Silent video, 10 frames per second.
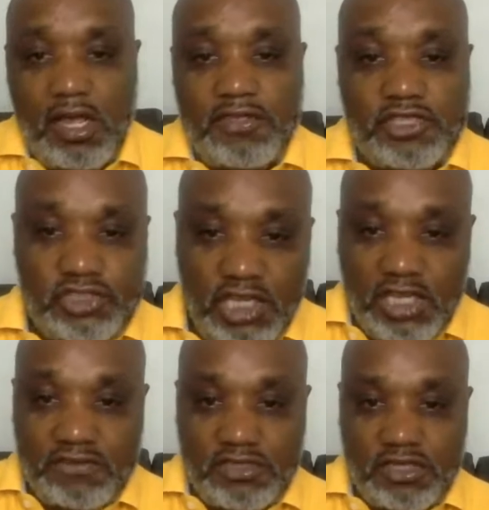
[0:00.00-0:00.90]
uh, on the
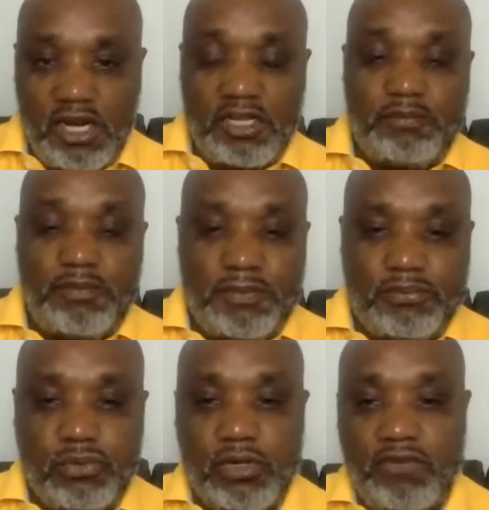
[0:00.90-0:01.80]
shelves, are the people
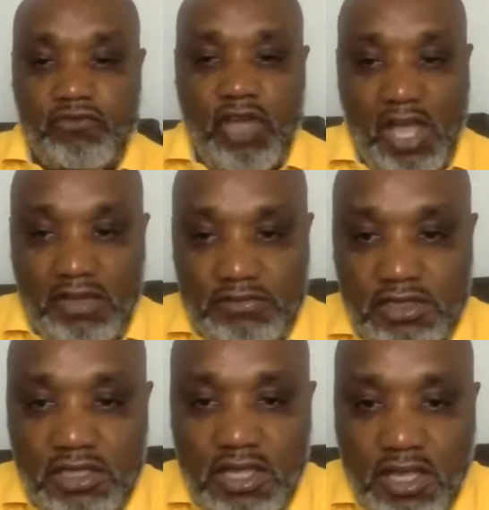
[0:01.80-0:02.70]
who are involved
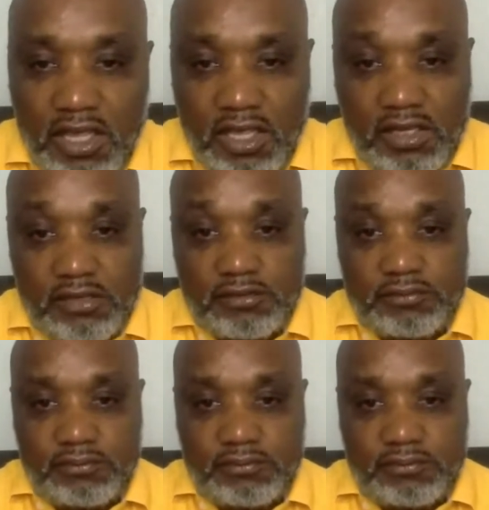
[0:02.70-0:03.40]
in